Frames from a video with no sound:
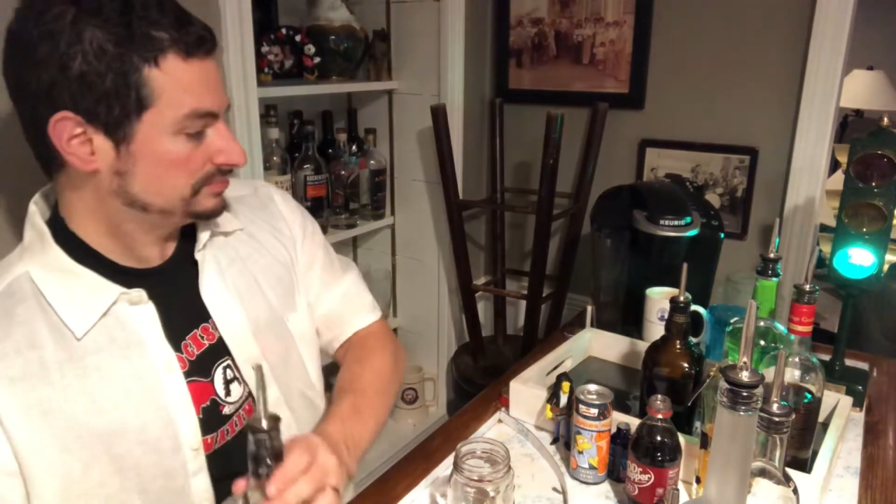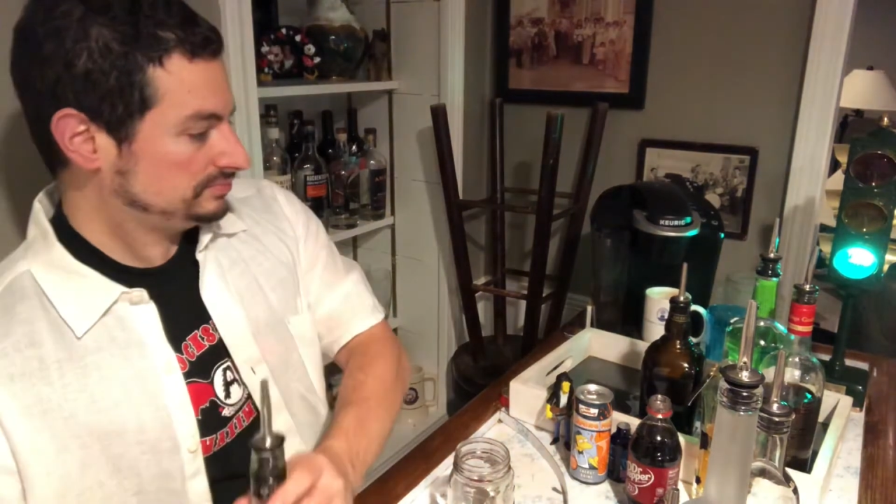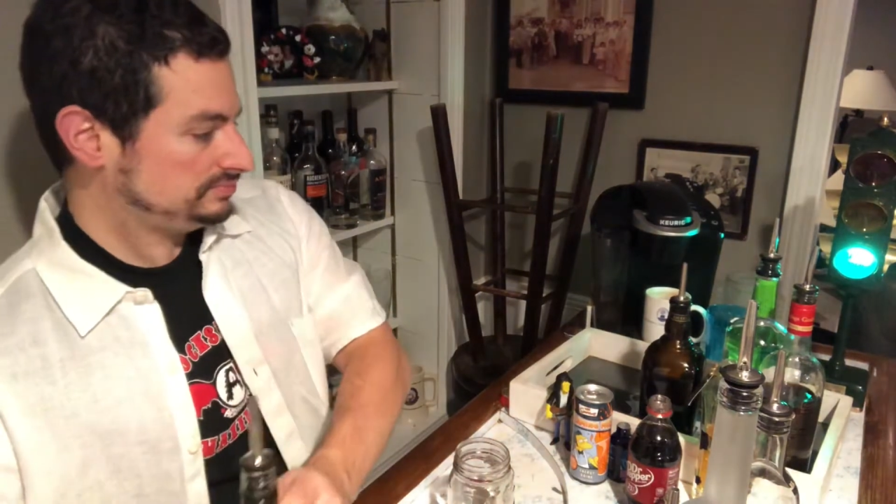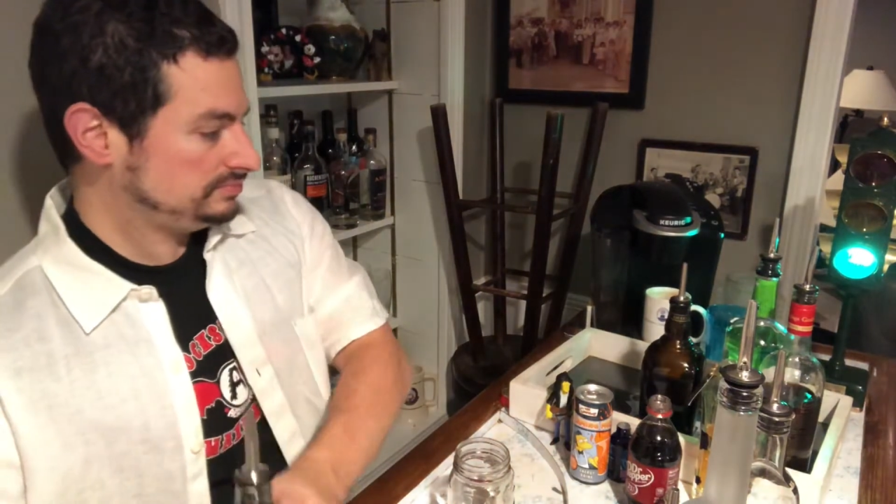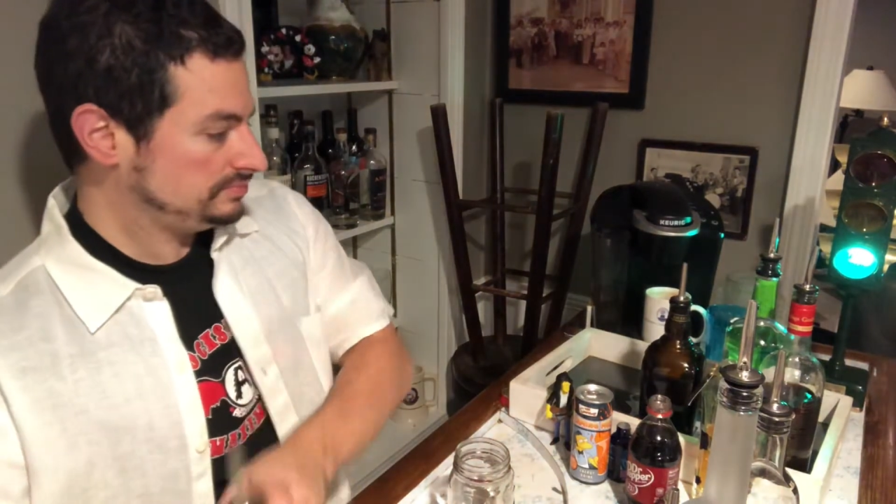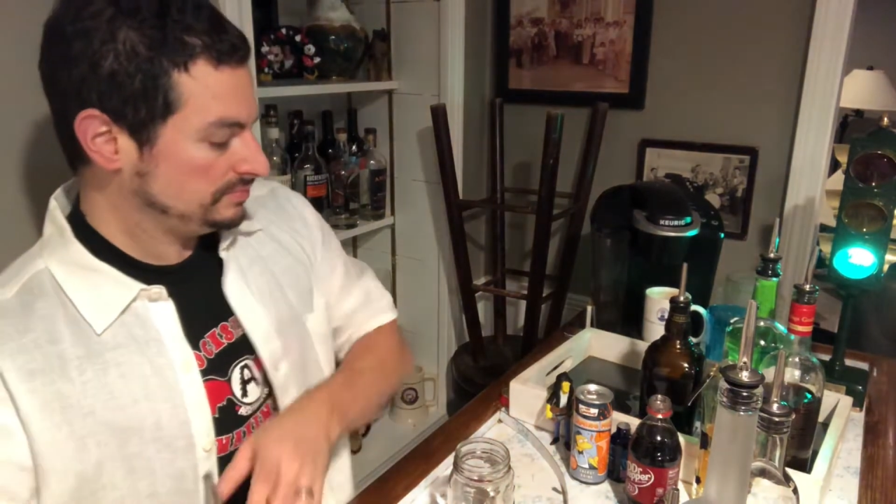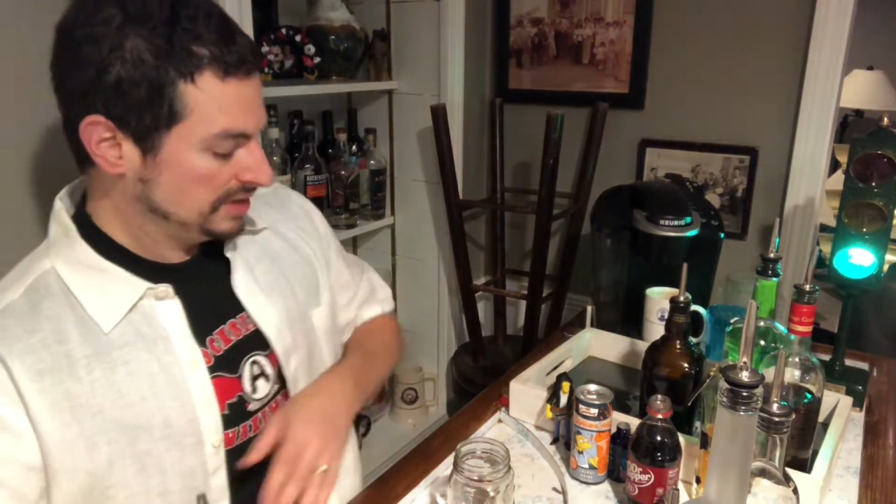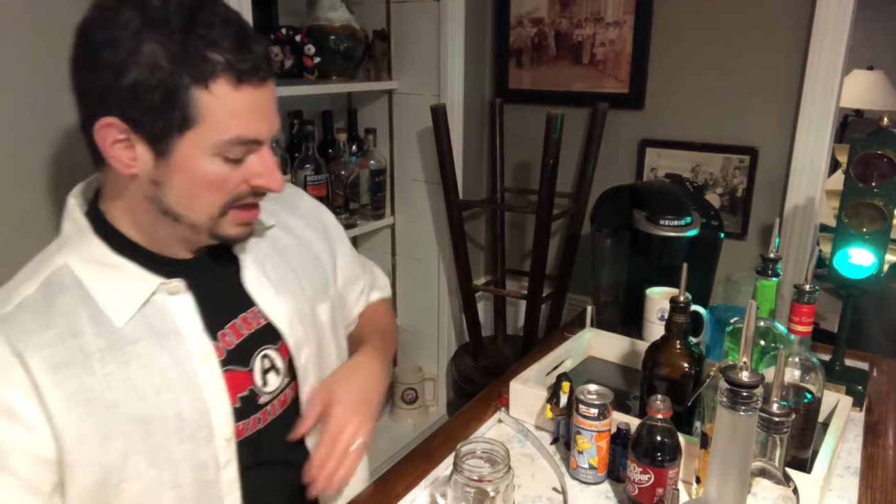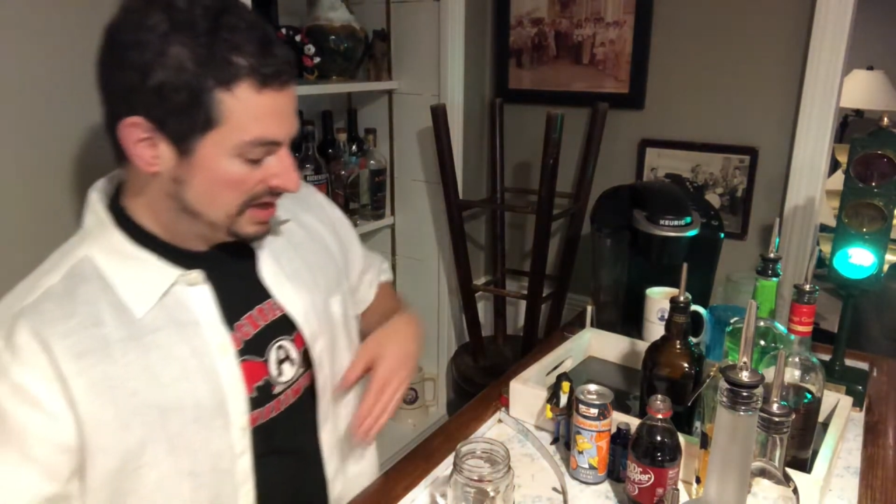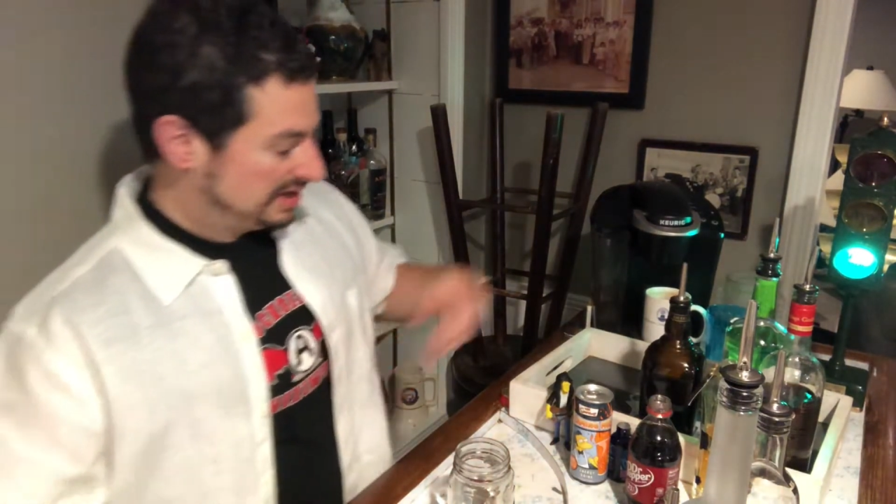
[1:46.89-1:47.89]

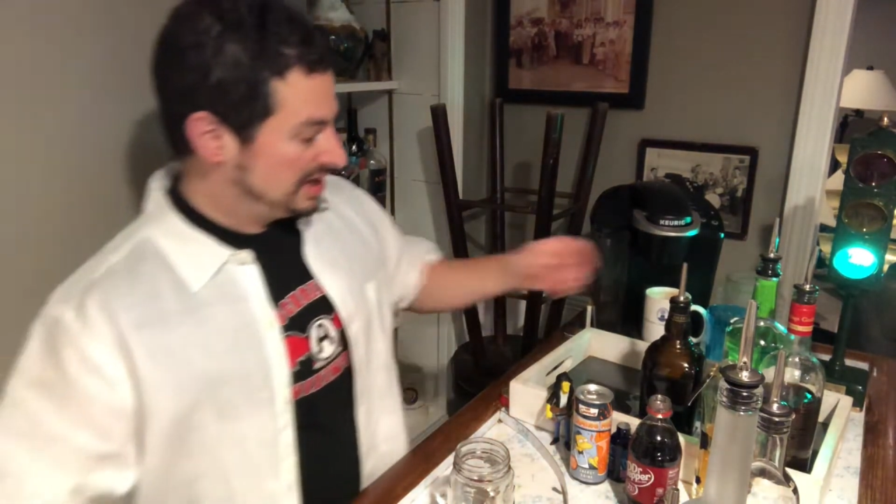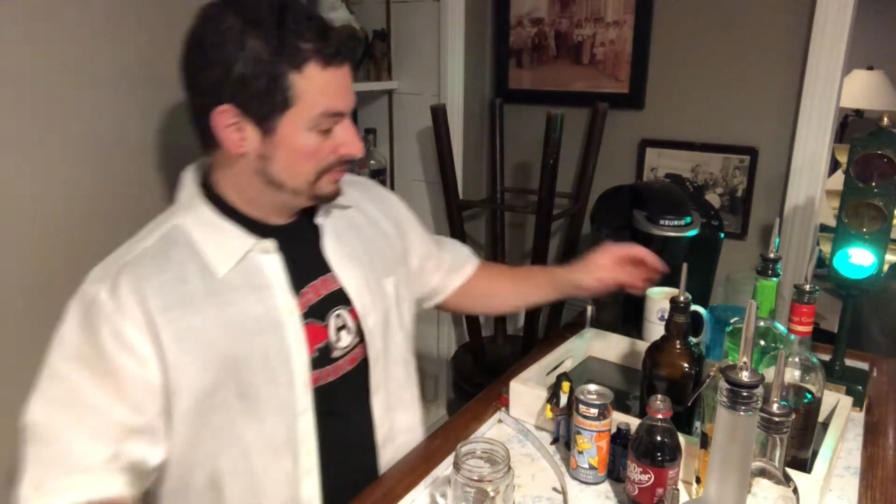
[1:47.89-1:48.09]
Again,